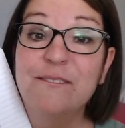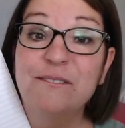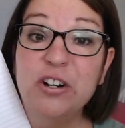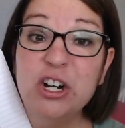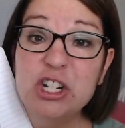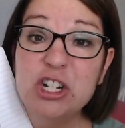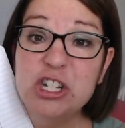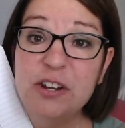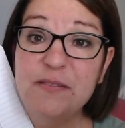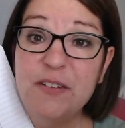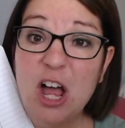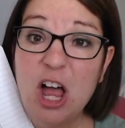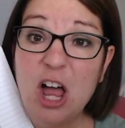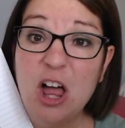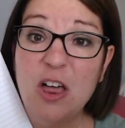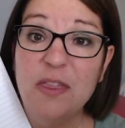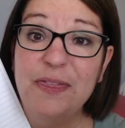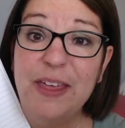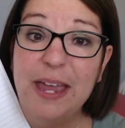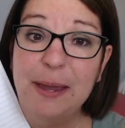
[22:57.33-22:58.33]
First of
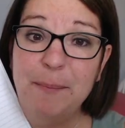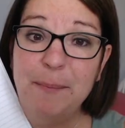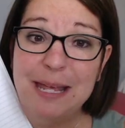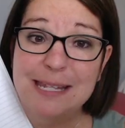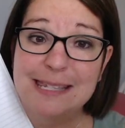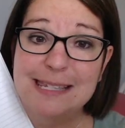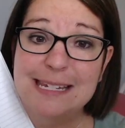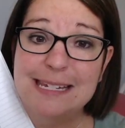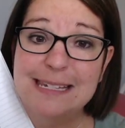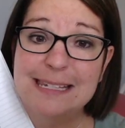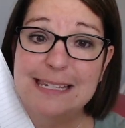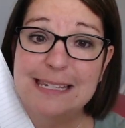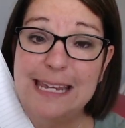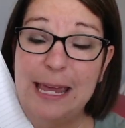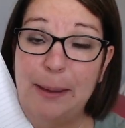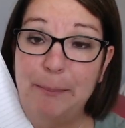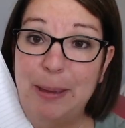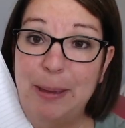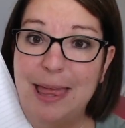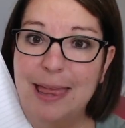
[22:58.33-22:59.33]
all, they must
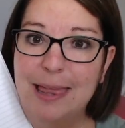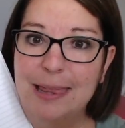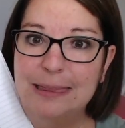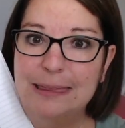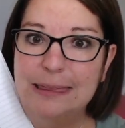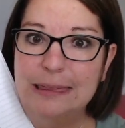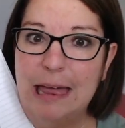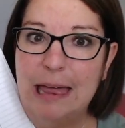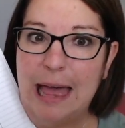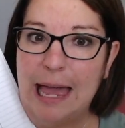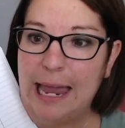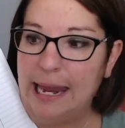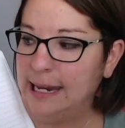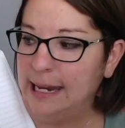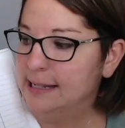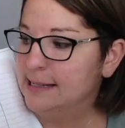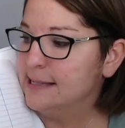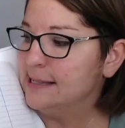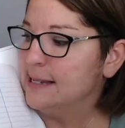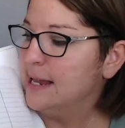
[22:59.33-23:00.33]
skip
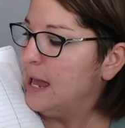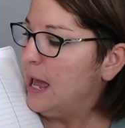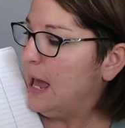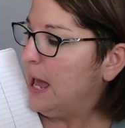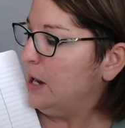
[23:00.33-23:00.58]
lines.